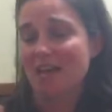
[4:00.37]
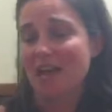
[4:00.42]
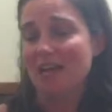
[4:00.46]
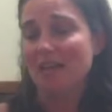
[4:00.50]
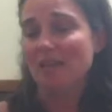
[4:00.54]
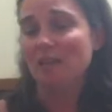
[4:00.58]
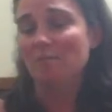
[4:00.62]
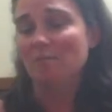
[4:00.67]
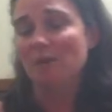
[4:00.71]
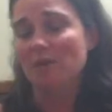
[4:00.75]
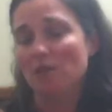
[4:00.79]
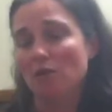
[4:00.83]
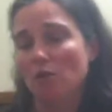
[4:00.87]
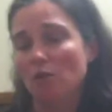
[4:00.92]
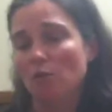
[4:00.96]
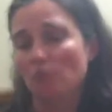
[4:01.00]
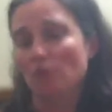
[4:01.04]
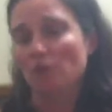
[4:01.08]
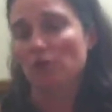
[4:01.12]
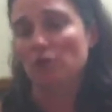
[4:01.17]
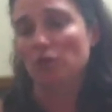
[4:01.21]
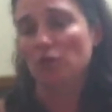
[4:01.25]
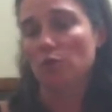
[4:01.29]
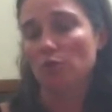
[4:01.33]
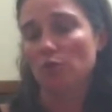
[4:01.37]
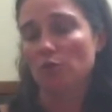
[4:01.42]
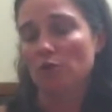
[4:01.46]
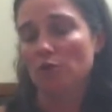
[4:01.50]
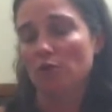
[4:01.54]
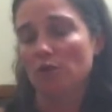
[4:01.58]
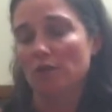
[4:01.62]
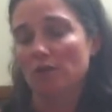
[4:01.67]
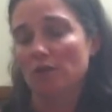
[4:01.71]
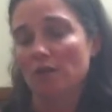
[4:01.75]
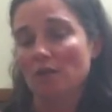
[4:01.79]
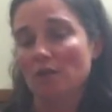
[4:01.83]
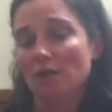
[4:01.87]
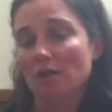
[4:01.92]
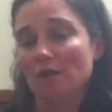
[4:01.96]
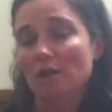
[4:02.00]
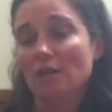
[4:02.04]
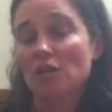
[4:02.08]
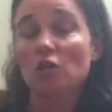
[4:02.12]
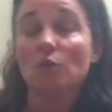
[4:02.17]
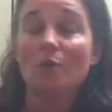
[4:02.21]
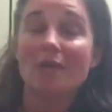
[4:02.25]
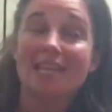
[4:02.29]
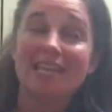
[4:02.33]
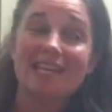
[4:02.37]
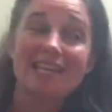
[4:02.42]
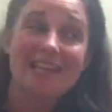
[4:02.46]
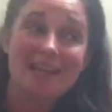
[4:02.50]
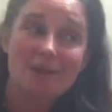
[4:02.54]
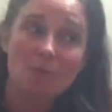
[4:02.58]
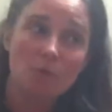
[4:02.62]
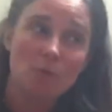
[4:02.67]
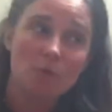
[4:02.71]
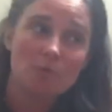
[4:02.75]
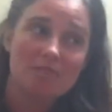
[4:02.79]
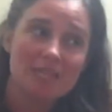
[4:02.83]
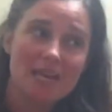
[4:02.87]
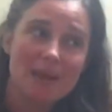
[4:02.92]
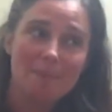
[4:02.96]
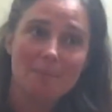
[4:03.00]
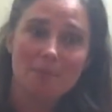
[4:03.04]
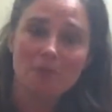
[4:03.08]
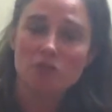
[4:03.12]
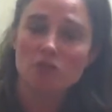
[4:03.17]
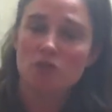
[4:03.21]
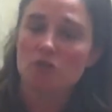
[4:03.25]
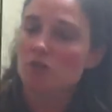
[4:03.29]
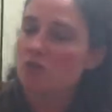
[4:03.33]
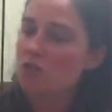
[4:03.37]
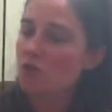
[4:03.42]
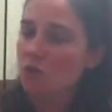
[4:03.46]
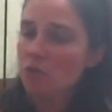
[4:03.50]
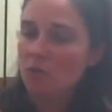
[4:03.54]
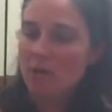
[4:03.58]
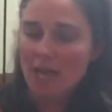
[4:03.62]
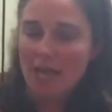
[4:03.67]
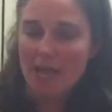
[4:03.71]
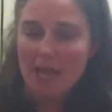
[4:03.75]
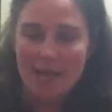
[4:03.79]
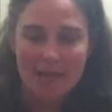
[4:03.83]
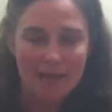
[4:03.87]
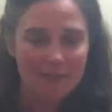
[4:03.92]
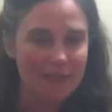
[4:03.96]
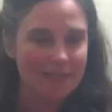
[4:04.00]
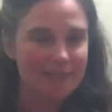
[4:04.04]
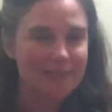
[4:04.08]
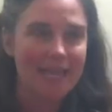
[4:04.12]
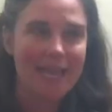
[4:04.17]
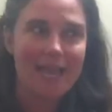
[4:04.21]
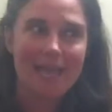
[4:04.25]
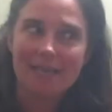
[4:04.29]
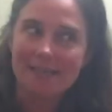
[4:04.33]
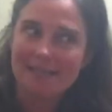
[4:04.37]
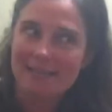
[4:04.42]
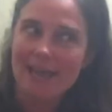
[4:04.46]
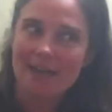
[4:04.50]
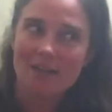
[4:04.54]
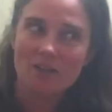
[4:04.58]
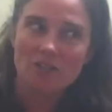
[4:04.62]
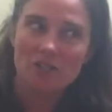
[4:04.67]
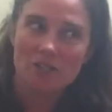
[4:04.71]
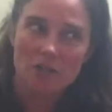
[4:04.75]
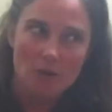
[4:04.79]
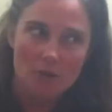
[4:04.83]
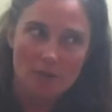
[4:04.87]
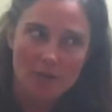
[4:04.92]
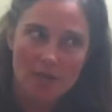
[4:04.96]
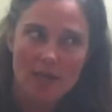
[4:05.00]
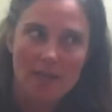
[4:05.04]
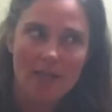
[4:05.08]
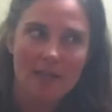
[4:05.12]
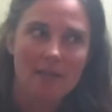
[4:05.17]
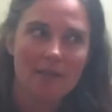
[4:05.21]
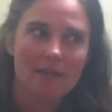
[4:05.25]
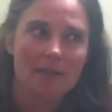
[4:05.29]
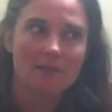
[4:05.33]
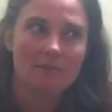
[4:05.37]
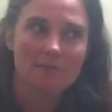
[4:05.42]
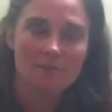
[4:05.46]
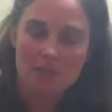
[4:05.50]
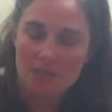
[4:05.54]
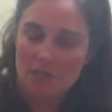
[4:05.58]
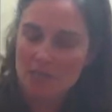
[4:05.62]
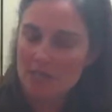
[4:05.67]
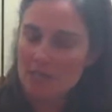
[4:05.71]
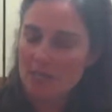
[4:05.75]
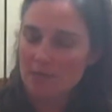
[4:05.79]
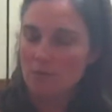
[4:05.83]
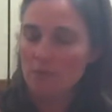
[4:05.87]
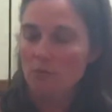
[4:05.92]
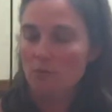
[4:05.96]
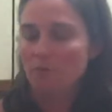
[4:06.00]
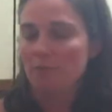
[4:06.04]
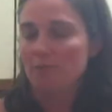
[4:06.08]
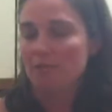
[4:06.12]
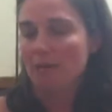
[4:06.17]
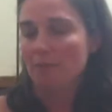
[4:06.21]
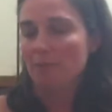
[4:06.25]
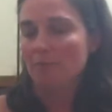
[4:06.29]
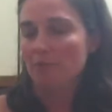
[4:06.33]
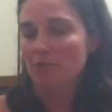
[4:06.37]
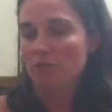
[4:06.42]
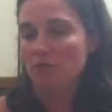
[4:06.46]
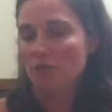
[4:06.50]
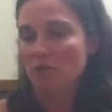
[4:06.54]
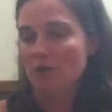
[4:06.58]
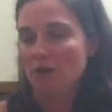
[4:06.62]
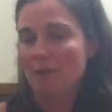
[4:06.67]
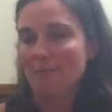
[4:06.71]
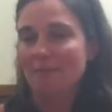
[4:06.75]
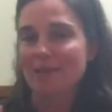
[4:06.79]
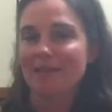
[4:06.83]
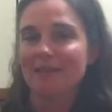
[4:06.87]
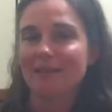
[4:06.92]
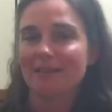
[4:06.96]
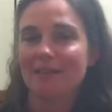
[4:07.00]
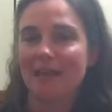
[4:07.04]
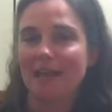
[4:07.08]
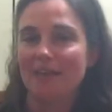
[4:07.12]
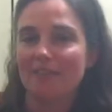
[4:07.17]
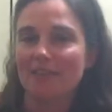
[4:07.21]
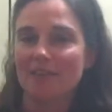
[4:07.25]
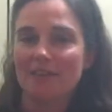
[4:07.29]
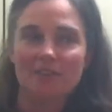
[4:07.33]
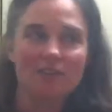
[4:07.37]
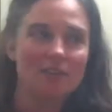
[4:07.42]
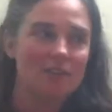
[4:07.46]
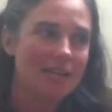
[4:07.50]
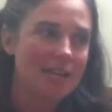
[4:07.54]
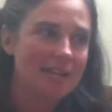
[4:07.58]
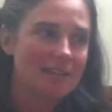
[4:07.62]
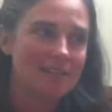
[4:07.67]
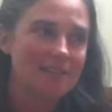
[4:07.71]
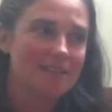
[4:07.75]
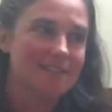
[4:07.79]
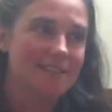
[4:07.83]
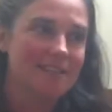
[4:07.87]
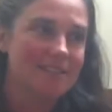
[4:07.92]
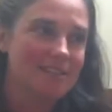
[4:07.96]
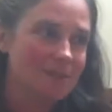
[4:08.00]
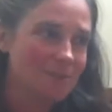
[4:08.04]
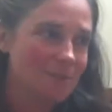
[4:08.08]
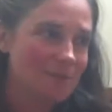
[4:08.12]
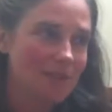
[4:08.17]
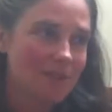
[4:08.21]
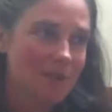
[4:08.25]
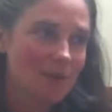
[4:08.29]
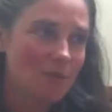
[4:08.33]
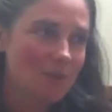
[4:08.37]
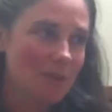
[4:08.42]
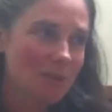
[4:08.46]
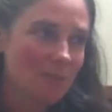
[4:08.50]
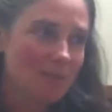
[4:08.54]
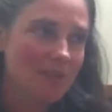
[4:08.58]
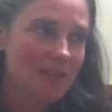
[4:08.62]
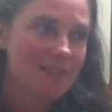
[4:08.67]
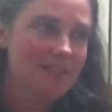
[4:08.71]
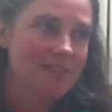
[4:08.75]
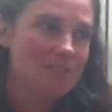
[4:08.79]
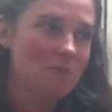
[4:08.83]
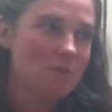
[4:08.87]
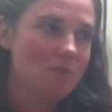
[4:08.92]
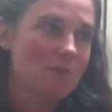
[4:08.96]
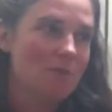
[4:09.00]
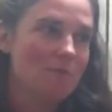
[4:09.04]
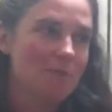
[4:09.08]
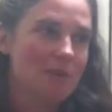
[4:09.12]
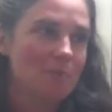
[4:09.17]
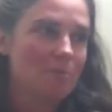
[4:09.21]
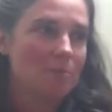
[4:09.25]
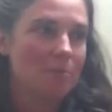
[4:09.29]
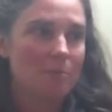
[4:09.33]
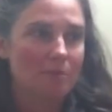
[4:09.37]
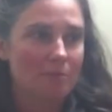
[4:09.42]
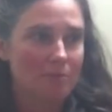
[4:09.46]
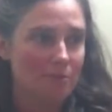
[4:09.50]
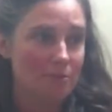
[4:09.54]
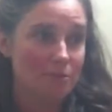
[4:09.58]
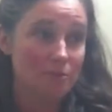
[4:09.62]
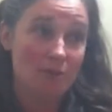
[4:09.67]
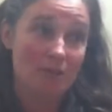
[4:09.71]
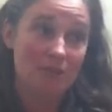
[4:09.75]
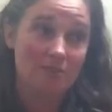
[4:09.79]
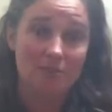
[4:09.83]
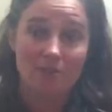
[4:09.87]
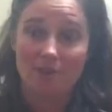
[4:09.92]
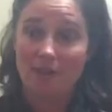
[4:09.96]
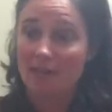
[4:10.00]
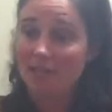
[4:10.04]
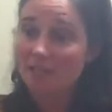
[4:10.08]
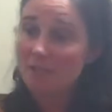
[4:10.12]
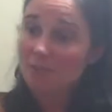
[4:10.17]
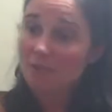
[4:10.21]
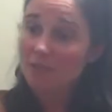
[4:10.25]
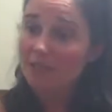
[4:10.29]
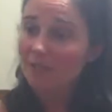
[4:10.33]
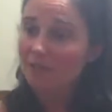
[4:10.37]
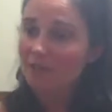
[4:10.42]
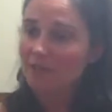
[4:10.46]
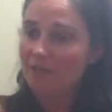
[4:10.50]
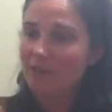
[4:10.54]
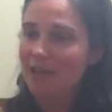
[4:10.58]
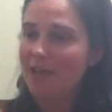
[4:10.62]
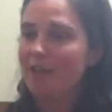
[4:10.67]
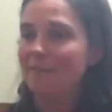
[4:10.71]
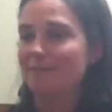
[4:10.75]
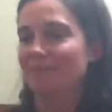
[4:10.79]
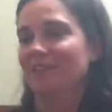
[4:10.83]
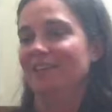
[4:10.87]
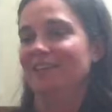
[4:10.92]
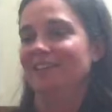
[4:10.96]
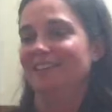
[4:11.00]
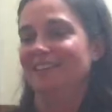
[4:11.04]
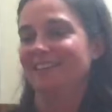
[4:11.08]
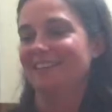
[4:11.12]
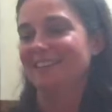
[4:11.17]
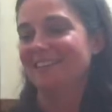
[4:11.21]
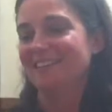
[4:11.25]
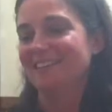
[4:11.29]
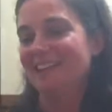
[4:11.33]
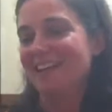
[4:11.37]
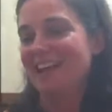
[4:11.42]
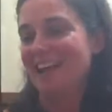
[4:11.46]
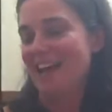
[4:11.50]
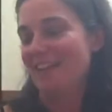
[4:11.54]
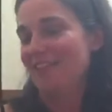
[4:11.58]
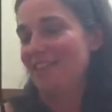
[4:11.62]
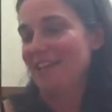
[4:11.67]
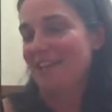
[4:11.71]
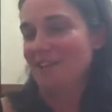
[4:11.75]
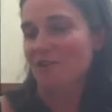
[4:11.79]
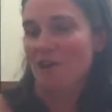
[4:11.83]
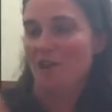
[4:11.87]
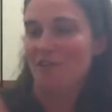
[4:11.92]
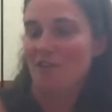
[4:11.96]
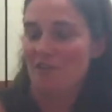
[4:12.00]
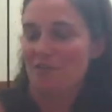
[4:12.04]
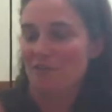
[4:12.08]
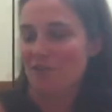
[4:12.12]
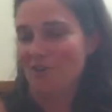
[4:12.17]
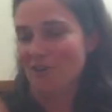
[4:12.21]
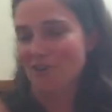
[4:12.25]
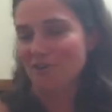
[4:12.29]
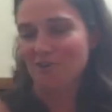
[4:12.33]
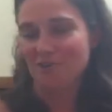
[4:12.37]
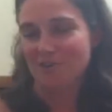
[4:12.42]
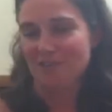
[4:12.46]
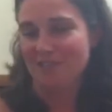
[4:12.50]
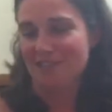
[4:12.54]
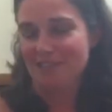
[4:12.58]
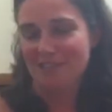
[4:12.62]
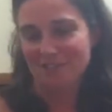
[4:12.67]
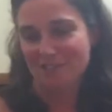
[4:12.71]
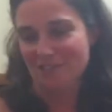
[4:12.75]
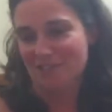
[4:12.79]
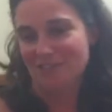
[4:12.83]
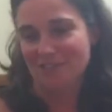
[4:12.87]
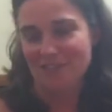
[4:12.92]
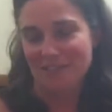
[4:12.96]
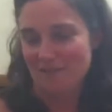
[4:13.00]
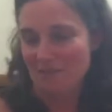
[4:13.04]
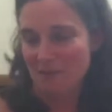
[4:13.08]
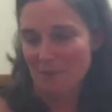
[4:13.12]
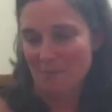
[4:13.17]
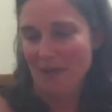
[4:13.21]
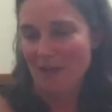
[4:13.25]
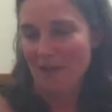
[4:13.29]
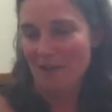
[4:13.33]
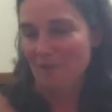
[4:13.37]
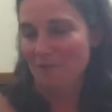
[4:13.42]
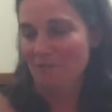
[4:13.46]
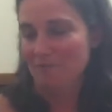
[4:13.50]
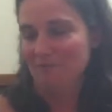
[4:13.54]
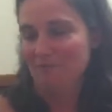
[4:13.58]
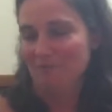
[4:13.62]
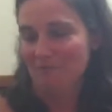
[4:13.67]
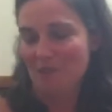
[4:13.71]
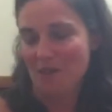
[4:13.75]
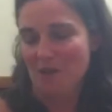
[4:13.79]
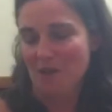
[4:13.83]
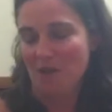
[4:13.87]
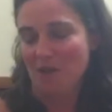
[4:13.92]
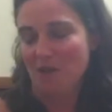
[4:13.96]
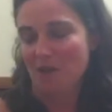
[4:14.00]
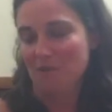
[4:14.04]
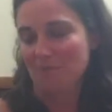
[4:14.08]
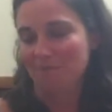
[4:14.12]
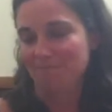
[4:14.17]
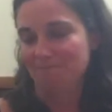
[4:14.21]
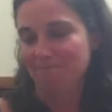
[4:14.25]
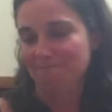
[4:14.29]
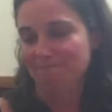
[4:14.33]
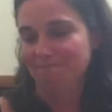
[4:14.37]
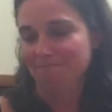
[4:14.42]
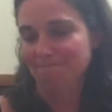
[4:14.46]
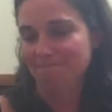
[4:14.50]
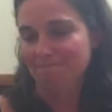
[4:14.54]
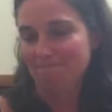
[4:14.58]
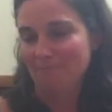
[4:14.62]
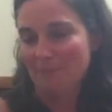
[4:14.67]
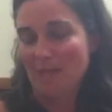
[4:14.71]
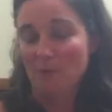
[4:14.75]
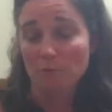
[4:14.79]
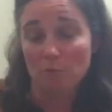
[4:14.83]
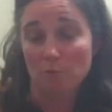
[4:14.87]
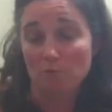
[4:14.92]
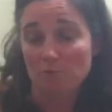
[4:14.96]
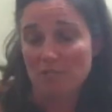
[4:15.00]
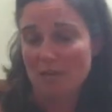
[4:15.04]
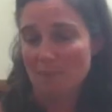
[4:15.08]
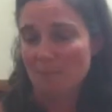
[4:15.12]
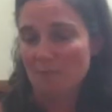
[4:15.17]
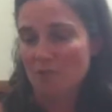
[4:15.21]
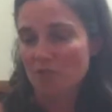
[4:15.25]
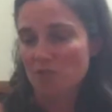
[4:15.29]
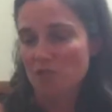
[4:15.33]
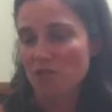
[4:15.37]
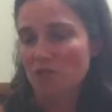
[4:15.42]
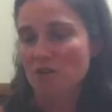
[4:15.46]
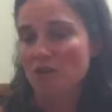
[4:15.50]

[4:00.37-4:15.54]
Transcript: kind of meal where you would eat it at room temperature. It's okay. Like the egg's actually okay to eat at room temperature. I mean, I think the United States is one of the only places where people refrigerate their eggs, believe it or not. I think in all other countries they just leave them out at room temperature.